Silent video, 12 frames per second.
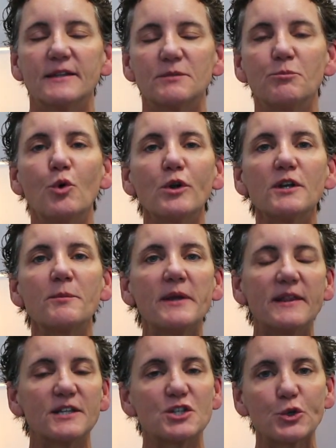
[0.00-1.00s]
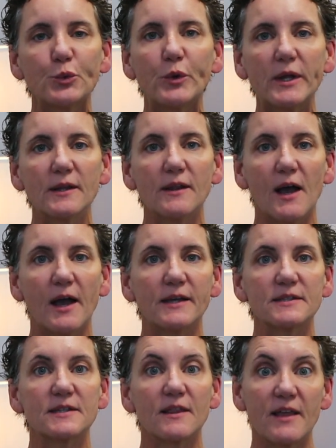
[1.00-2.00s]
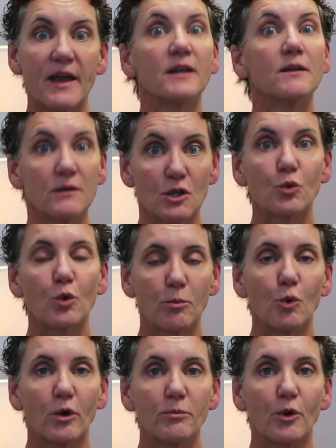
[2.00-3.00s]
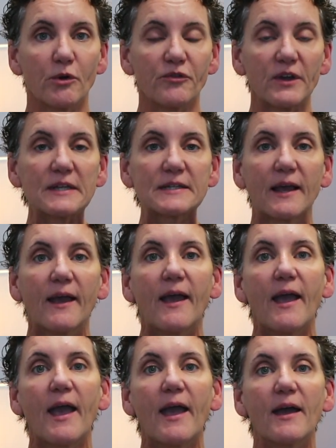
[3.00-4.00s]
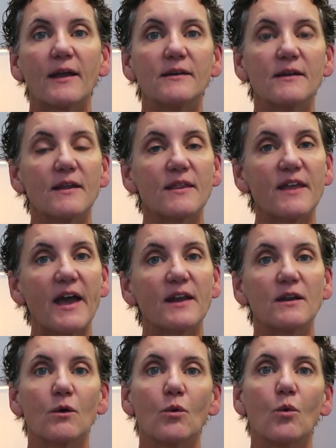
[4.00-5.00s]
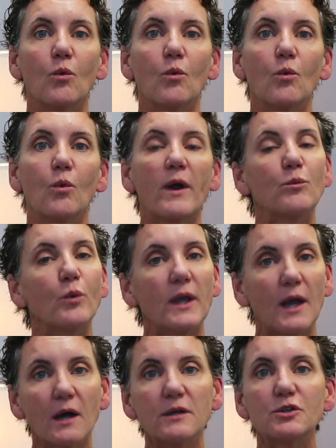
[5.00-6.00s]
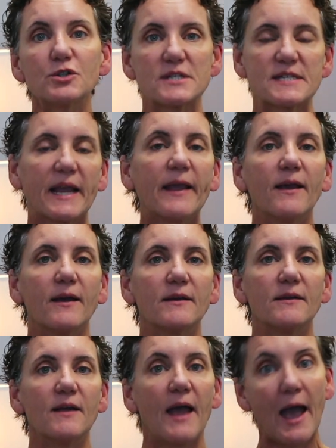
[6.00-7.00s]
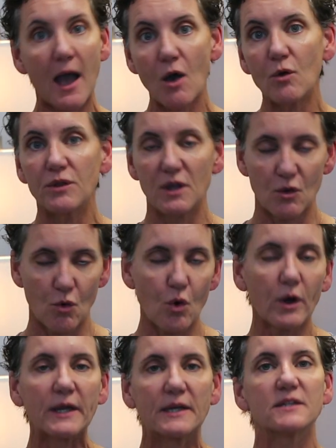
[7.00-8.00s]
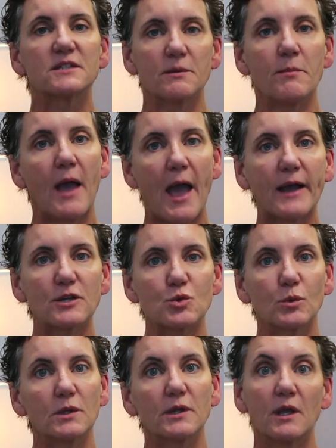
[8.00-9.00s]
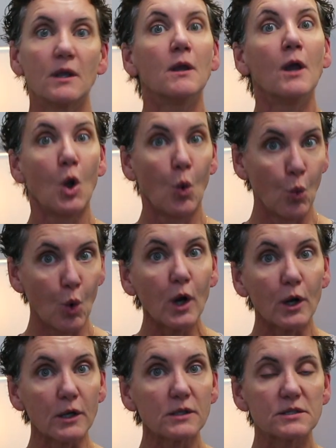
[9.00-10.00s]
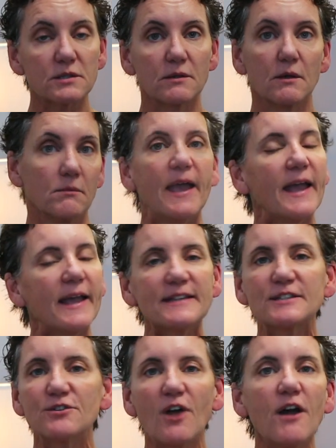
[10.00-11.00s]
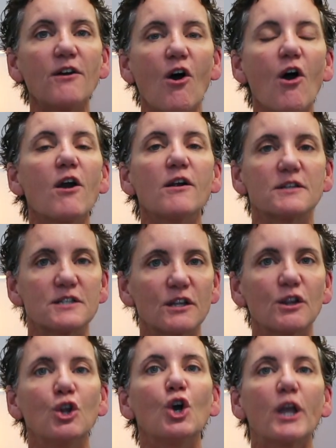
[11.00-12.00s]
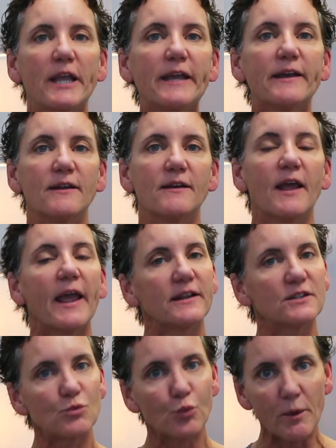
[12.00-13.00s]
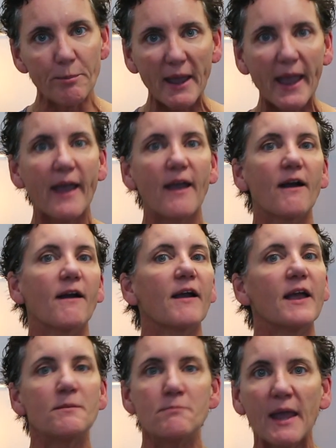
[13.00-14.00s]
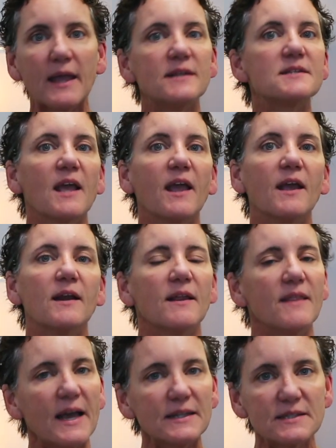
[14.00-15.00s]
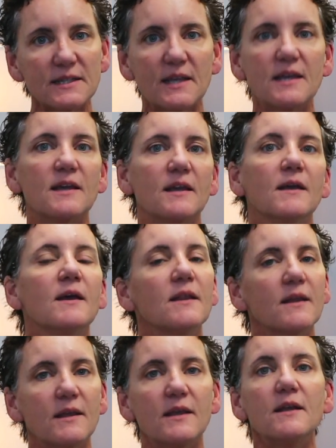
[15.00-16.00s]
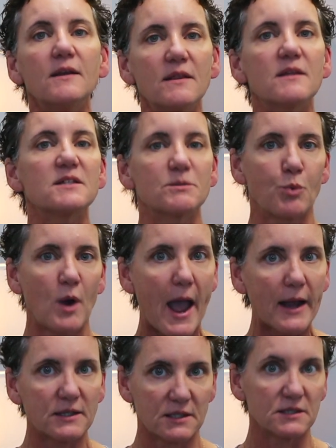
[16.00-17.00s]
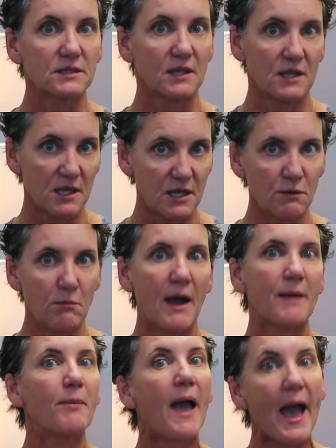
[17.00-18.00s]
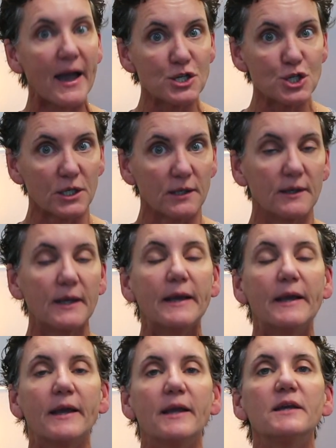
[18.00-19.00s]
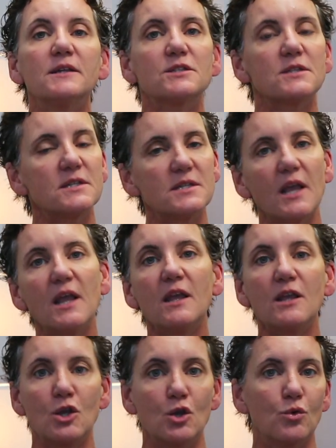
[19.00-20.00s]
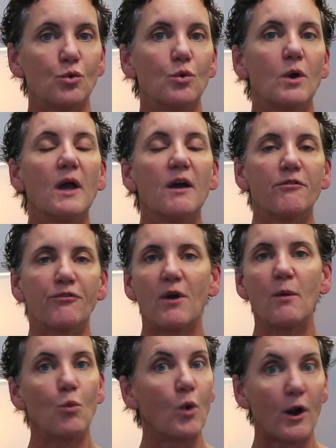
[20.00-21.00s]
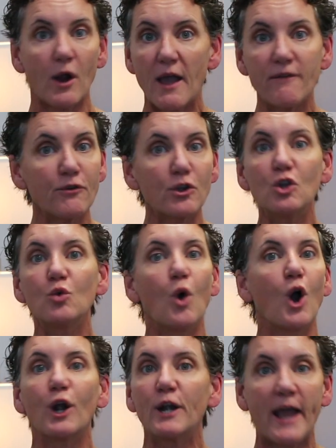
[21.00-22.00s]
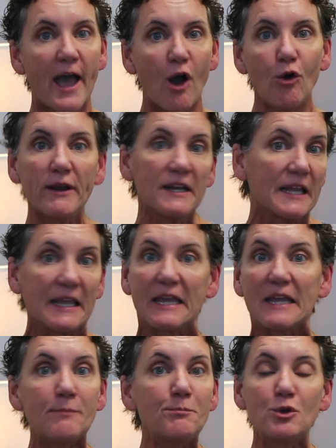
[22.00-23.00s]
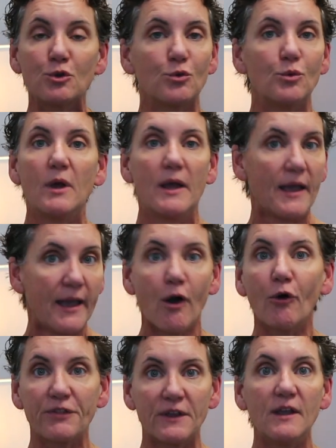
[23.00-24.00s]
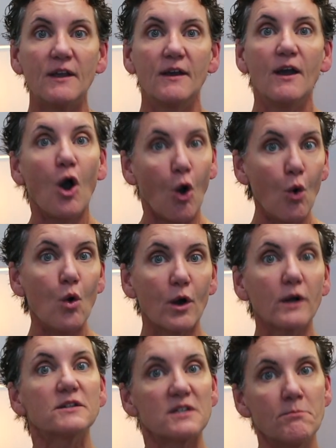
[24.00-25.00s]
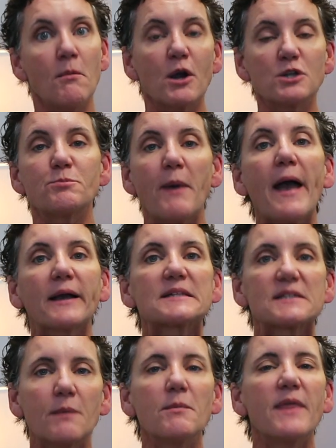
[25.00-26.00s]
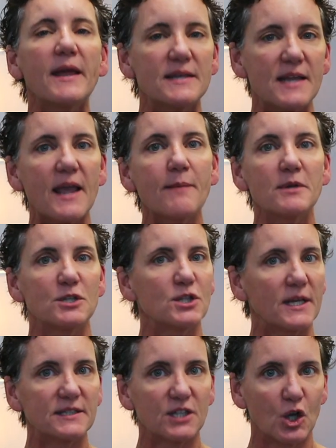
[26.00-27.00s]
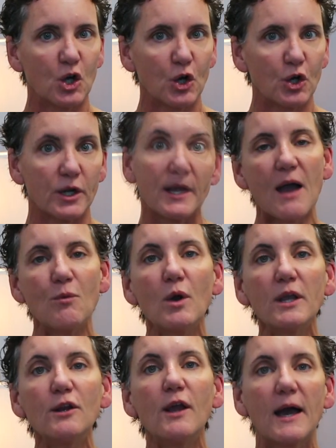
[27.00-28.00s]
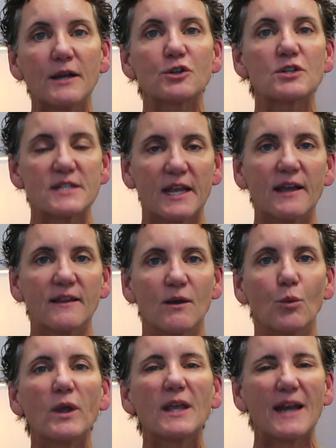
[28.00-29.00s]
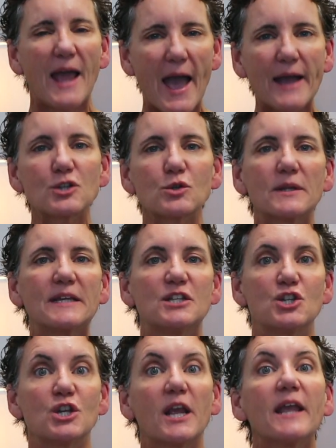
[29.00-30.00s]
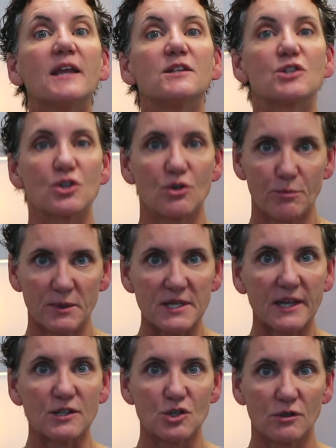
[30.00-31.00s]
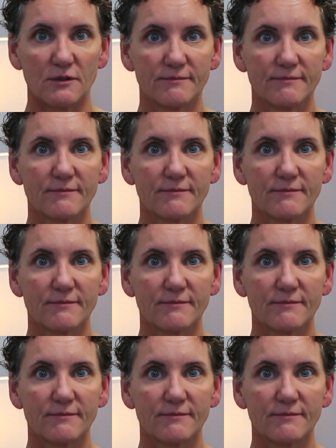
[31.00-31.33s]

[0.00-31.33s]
It's important to me that you realize that you were born perfect and that when we understand how the organism actually works, it's not hard to look in and repair and maintain, and that's the key key to this practice, the key to my passion, is to take you from wherever you are now and to keep you healthy or to march back some of that damage that's occurred. I want you to understand that we can actually change your potential.